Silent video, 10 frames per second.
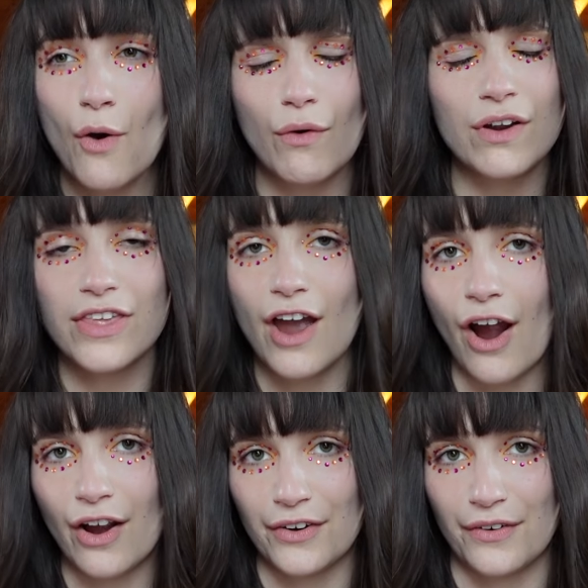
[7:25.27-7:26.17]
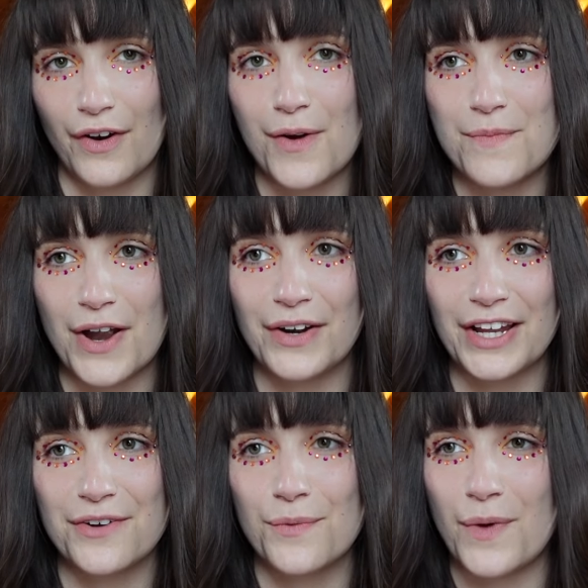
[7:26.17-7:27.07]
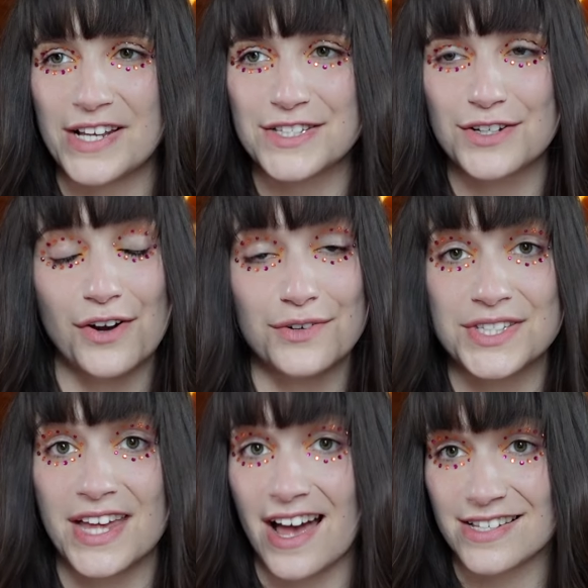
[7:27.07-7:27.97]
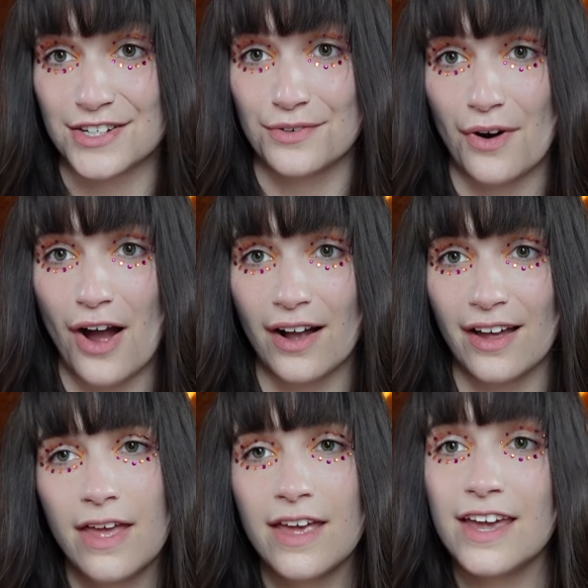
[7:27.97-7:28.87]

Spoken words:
or the harder American West Coast acid rock.